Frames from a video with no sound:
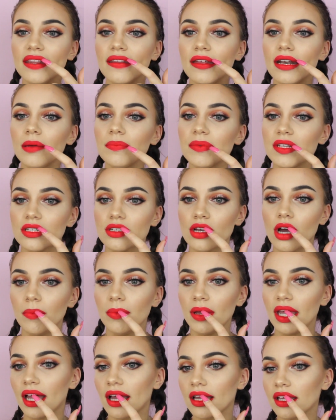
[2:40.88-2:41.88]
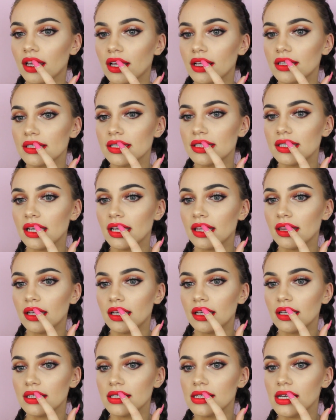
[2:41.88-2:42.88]
And then up the top here you can see
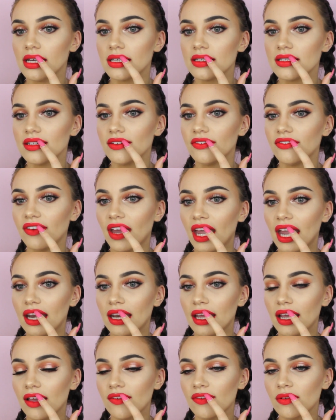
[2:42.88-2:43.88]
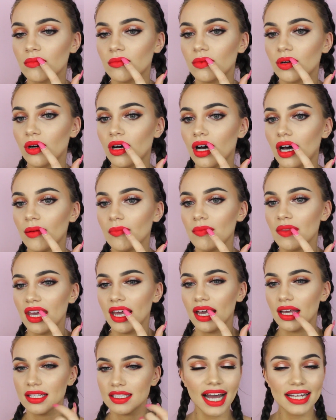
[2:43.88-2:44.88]
that it does fade even more up
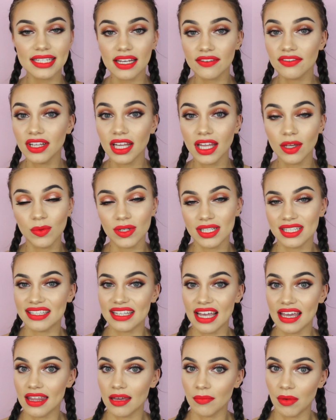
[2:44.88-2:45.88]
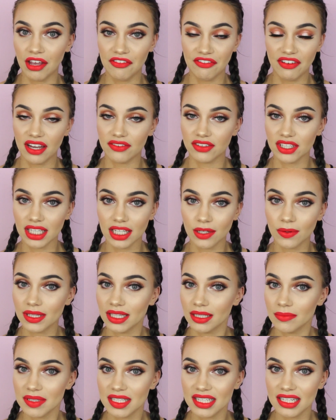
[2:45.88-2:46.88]
there. I definitely wouldn't say they're my favorite liquid
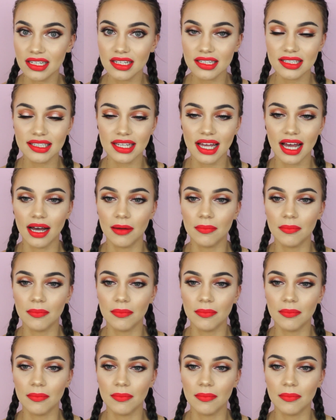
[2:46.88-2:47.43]
lipsticks.